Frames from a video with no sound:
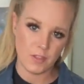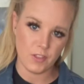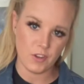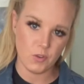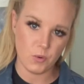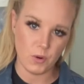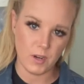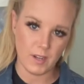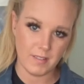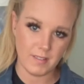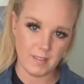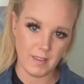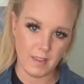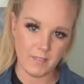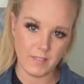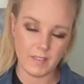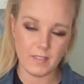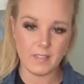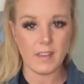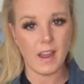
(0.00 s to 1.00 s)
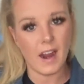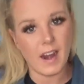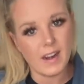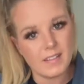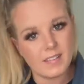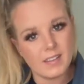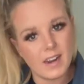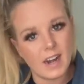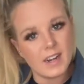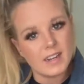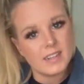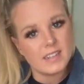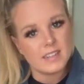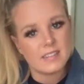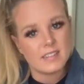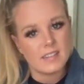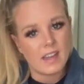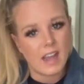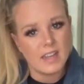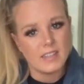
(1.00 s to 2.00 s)
the 27s. I decided to
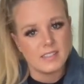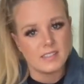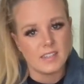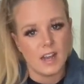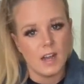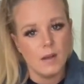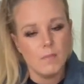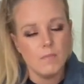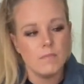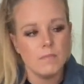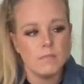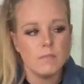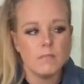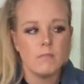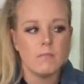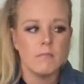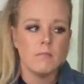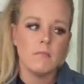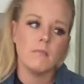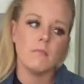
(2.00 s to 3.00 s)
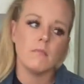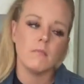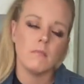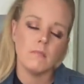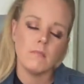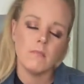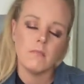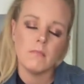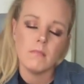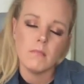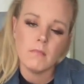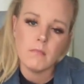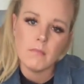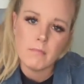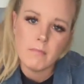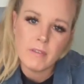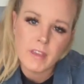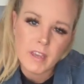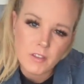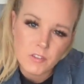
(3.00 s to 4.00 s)
size up
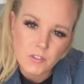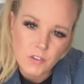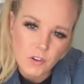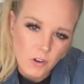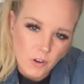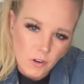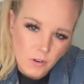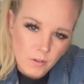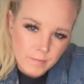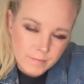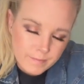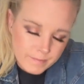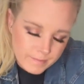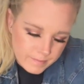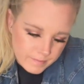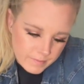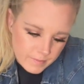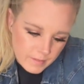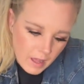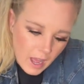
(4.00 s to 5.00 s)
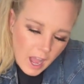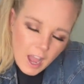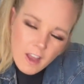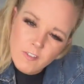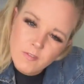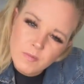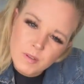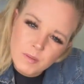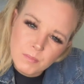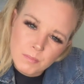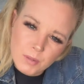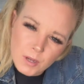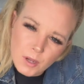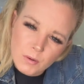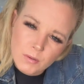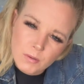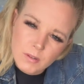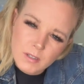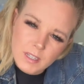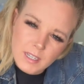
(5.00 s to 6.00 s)
because girl, I've been
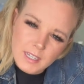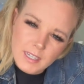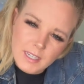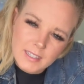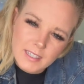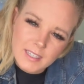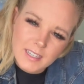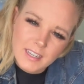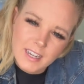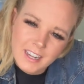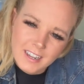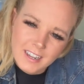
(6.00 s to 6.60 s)
bloating lately